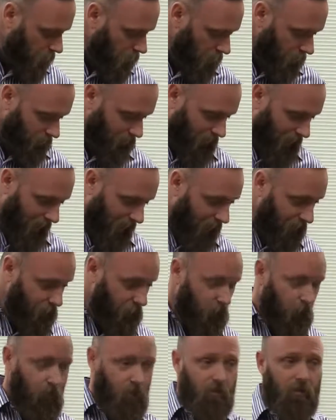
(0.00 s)
If you have
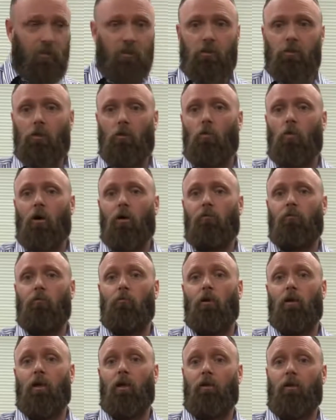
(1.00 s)
an RC01 from
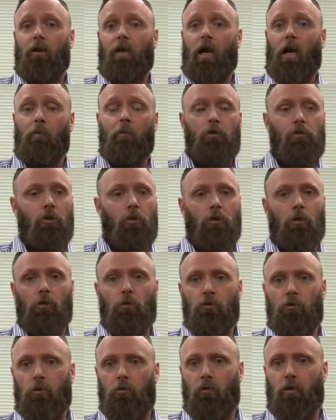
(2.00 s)
one of the other cameras, you can
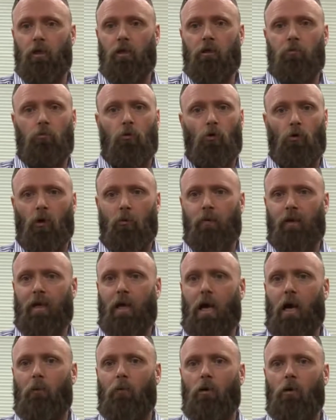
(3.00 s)
use it with this, program the
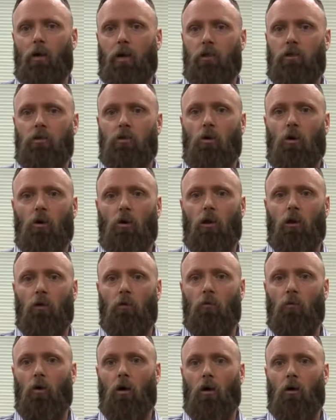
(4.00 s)
camera, install it,
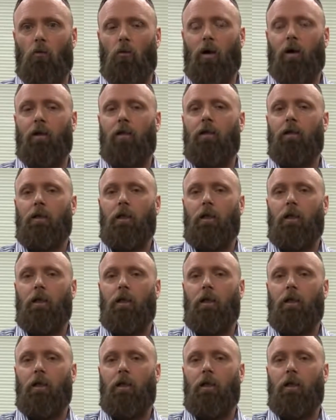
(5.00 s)
and walk away.